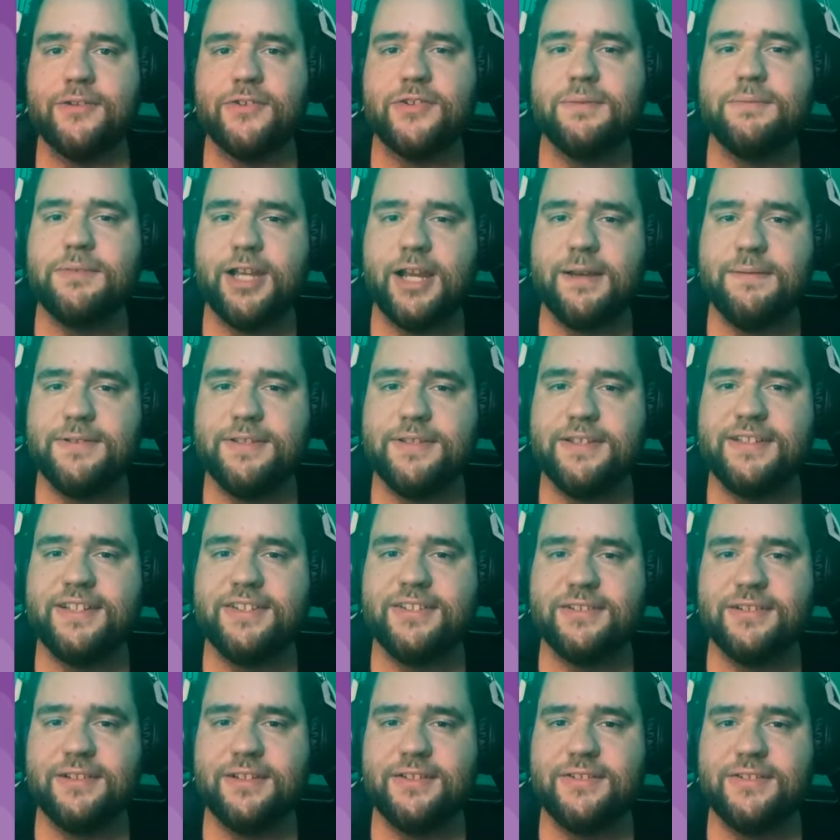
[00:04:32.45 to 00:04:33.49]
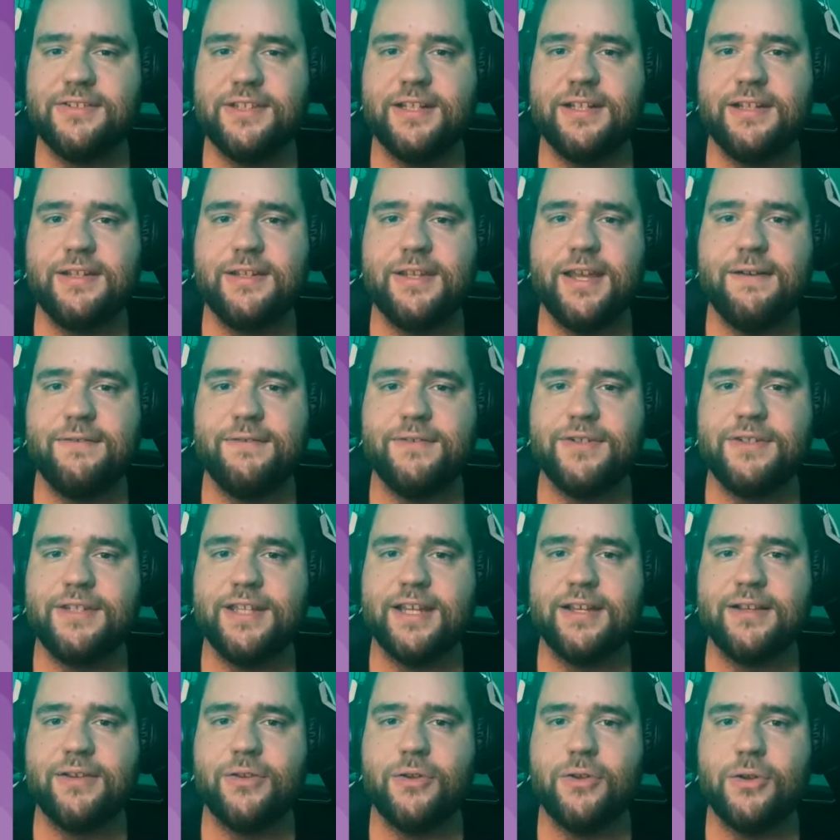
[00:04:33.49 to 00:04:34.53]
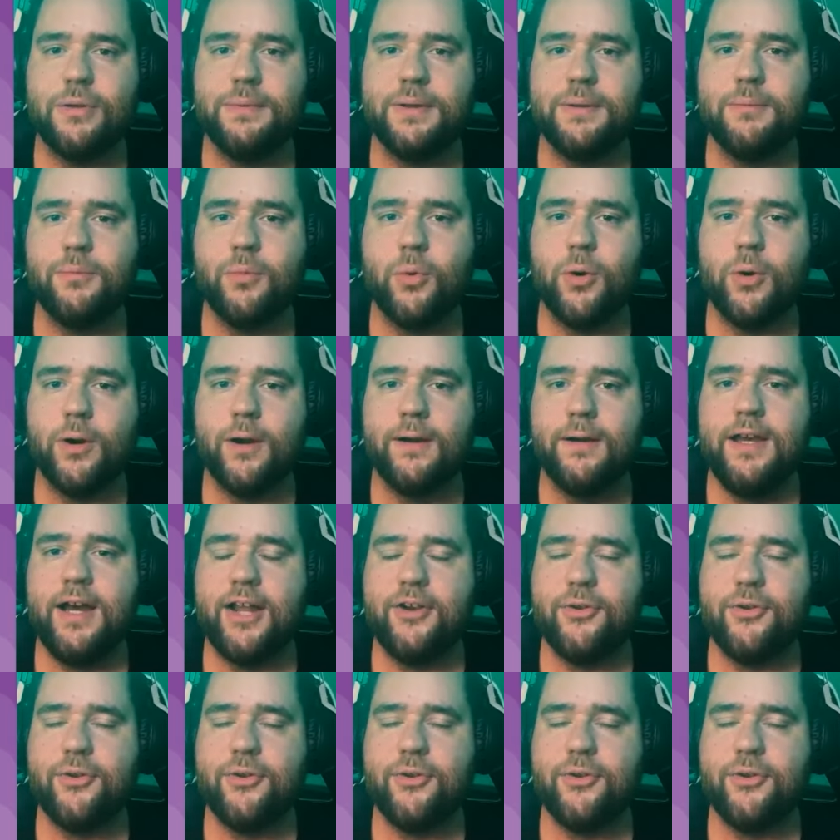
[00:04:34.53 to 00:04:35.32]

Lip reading: Sometimes it doesn't list it and you have to dig a little bit more.